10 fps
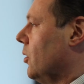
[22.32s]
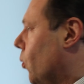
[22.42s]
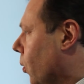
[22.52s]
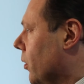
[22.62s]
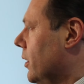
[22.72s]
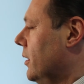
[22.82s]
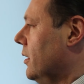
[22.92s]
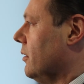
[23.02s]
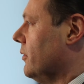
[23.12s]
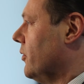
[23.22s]
the
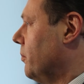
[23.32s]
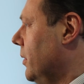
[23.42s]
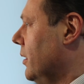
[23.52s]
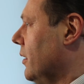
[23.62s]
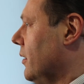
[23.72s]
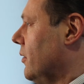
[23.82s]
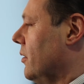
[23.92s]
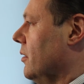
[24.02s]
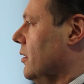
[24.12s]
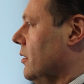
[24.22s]
quality of the
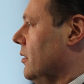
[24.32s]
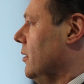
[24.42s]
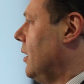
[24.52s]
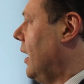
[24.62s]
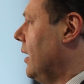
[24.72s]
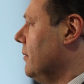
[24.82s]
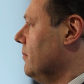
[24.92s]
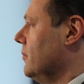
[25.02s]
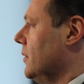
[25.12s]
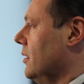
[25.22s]
speakers, uh,
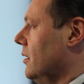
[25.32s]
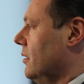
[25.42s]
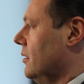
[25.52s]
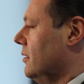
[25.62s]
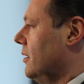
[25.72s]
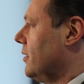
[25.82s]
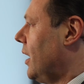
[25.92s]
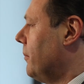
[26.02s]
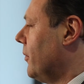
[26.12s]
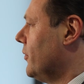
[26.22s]
and uh, the
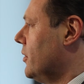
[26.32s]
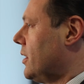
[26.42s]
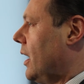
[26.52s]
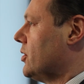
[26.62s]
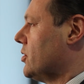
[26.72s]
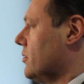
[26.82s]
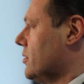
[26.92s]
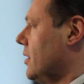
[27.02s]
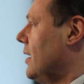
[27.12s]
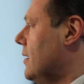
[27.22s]
type of
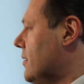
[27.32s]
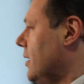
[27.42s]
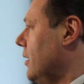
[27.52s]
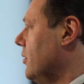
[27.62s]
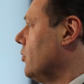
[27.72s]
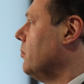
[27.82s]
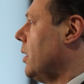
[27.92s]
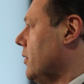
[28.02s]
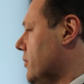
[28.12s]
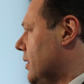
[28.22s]
discussions inside the
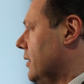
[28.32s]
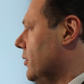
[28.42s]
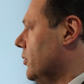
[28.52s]
room and outside